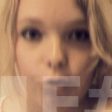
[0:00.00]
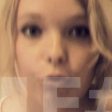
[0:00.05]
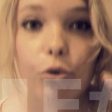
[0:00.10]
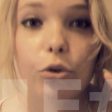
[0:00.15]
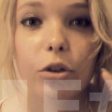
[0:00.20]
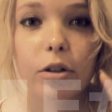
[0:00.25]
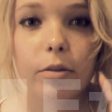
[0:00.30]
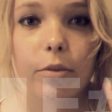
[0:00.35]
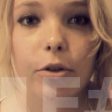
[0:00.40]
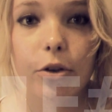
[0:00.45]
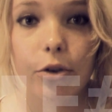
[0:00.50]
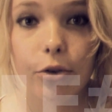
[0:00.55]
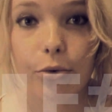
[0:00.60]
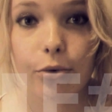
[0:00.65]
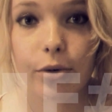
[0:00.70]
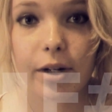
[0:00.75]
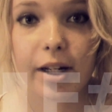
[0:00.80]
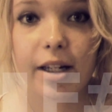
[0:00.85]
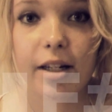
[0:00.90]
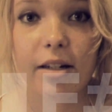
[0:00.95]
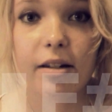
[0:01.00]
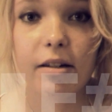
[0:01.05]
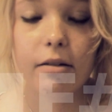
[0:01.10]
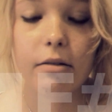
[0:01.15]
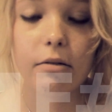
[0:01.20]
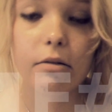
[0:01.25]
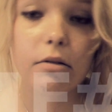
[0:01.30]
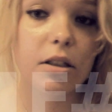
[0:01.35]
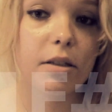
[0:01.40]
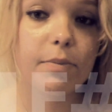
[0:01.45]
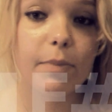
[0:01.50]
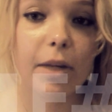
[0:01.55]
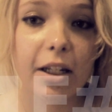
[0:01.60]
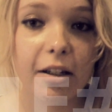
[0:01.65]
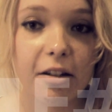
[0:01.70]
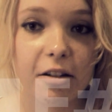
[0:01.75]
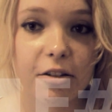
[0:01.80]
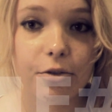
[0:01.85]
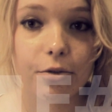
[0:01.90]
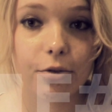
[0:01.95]
Rule number 3, it's my
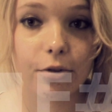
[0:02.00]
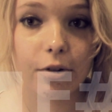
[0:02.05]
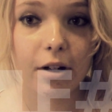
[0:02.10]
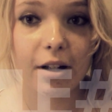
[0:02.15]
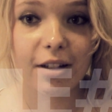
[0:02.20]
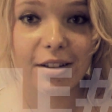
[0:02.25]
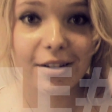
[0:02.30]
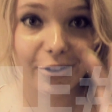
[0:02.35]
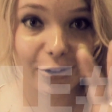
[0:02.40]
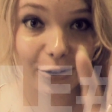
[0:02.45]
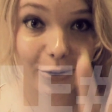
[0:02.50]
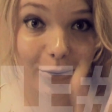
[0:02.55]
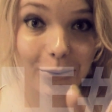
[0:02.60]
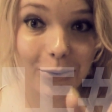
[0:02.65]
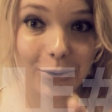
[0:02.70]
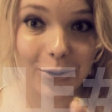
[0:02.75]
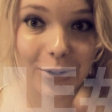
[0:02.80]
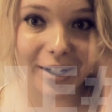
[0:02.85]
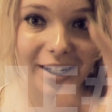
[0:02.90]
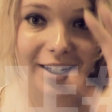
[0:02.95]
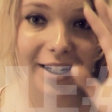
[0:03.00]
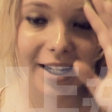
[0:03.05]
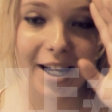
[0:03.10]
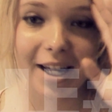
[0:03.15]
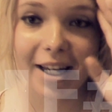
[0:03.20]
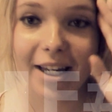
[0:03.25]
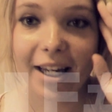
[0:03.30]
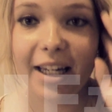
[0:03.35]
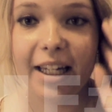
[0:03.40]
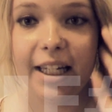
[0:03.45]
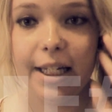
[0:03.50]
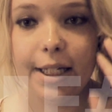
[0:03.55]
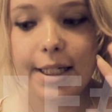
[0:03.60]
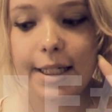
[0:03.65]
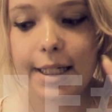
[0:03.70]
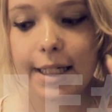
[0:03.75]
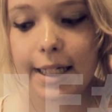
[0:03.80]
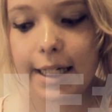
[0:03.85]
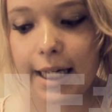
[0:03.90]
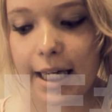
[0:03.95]
last rule guys, don't worry,
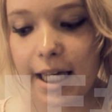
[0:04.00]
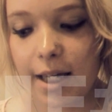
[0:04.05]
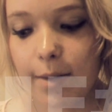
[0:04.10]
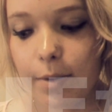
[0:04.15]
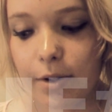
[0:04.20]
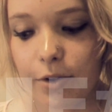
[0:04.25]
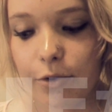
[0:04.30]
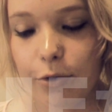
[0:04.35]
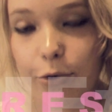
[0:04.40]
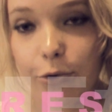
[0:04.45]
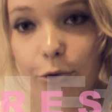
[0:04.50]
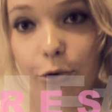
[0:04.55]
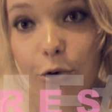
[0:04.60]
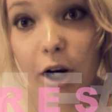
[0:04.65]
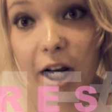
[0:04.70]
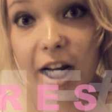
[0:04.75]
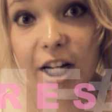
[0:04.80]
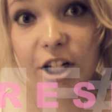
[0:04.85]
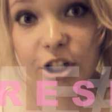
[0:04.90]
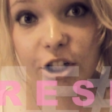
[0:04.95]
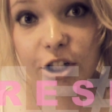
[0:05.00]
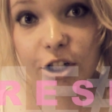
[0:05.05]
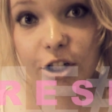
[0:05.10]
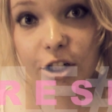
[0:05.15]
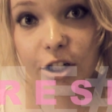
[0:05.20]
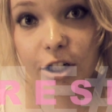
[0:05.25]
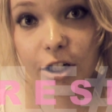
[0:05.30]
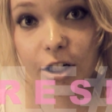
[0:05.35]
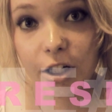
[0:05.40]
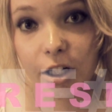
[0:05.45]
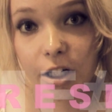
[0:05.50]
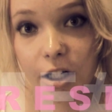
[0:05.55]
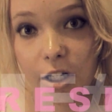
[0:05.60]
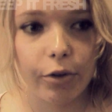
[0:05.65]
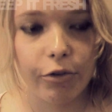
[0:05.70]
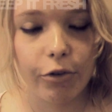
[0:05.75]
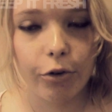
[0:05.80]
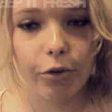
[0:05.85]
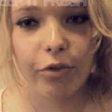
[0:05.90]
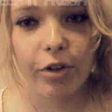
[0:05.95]
is keep it fresh.
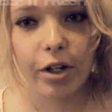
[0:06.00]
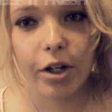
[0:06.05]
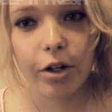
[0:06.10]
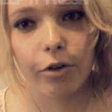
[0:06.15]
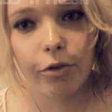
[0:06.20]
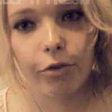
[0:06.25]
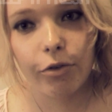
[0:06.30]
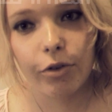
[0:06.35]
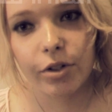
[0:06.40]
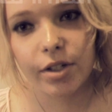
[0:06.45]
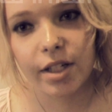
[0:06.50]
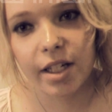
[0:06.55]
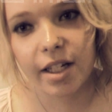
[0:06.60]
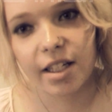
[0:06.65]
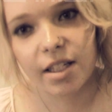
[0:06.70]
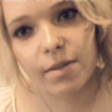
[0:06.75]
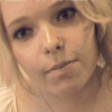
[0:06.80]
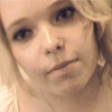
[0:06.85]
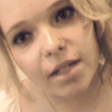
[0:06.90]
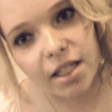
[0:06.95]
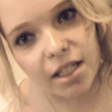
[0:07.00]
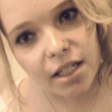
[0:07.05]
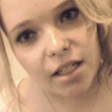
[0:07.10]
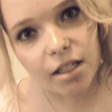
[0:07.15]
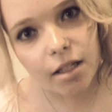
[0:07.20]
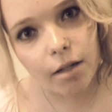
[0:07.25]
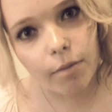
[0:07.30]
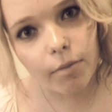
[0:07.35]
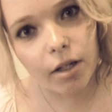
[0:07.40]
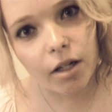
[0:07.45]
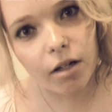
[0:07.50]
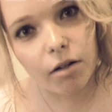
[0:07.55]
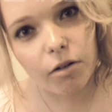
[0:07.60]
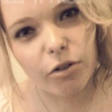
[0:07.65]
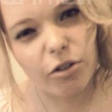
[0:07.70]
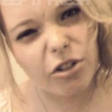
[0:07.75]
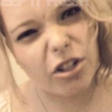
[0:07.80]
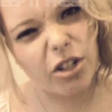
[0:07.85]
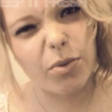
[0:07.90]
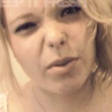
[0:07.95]
If your video feels like it's missing something
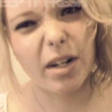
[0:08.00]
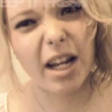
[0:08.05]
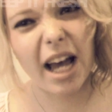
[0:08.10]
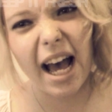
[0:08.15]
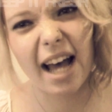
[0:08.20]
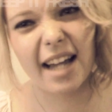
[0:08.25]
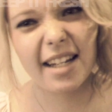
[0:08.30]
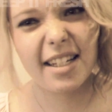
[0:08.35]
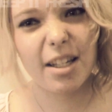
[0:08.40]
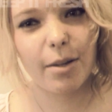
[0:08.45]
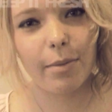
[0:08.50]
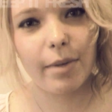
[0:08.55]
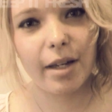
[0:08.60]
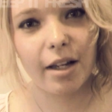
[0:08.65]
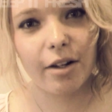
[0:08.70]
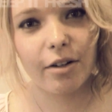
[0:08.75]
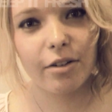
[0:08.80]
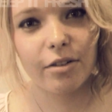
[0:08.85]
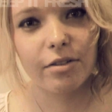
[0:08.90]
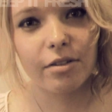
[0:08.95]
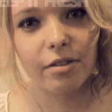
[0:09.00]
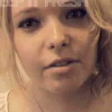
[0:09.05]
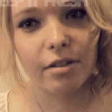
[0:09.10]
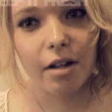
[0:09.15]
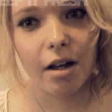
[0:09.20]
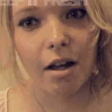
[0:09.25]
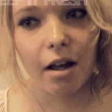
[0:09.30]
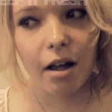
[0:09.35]
or you just want to add something else,